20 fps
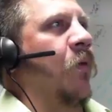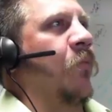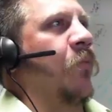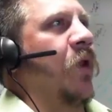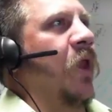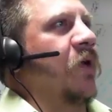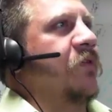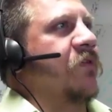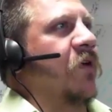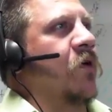And
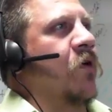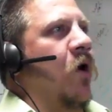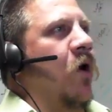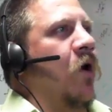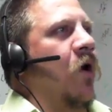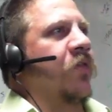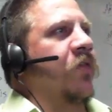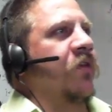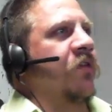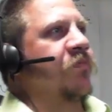we like to
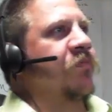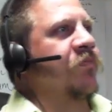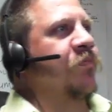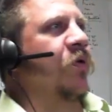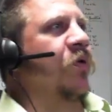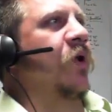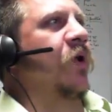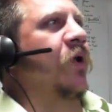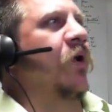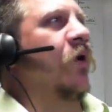call this
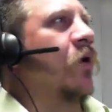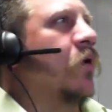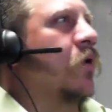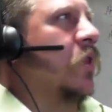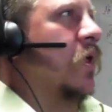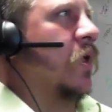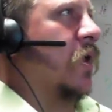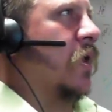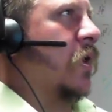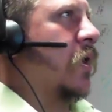pretty
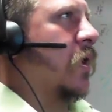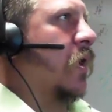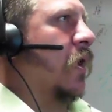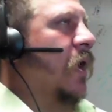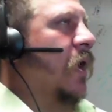early